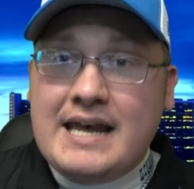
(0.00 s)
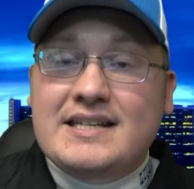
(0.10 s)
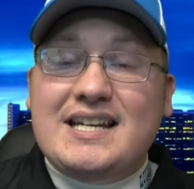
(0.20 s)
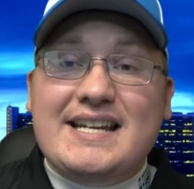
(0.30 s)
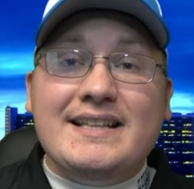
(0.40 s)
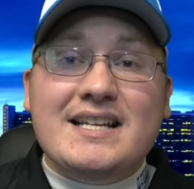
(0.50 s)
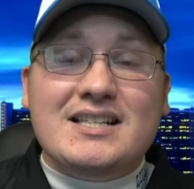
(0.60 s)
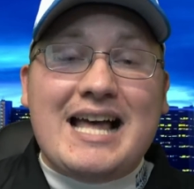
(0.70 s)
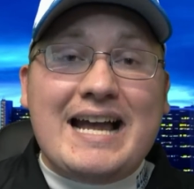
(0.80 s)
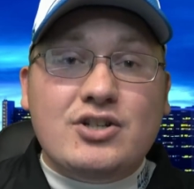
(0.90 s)
to get this
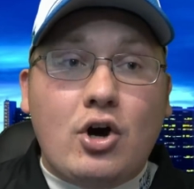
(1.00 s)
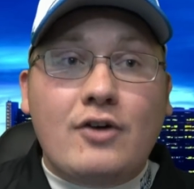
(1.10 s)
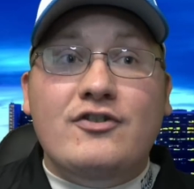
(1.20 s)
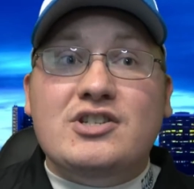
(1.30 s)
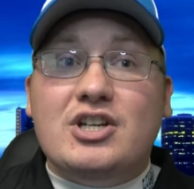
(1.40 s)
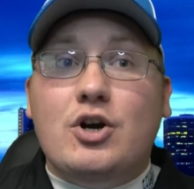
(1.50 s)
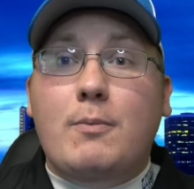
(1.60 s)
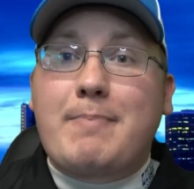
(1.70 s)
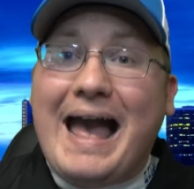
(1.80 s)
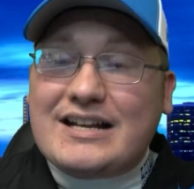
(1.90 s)
Lions offense to go
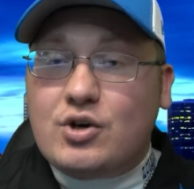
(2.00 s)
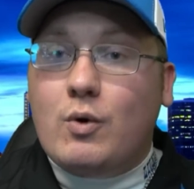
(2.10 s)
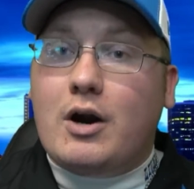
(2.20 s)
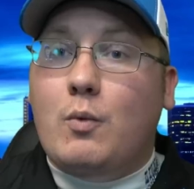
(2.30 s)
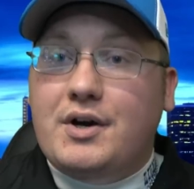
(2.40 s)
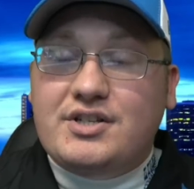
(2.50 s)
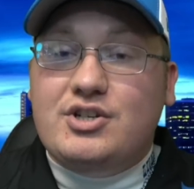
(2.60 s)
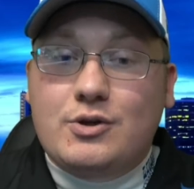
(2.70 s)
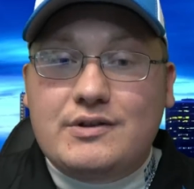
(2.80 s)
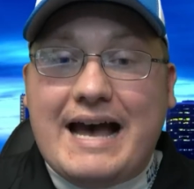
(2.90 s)
back to where it was in
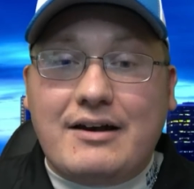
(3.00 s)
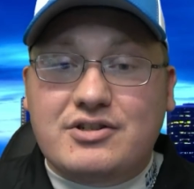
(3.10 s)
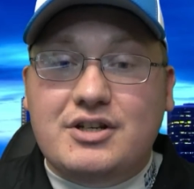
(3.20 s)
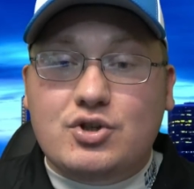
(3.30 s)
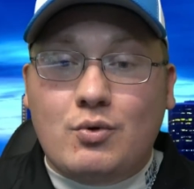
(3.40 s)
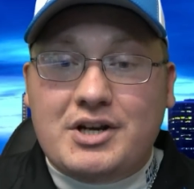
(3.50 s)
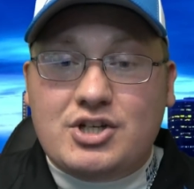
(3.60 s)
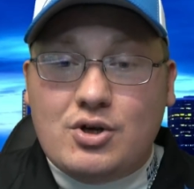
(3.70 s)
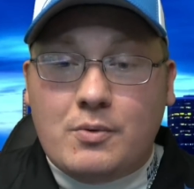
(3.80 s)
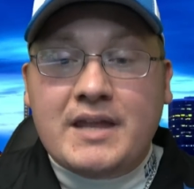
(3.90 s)

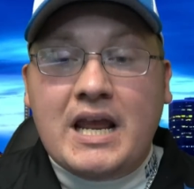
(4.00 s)
2022.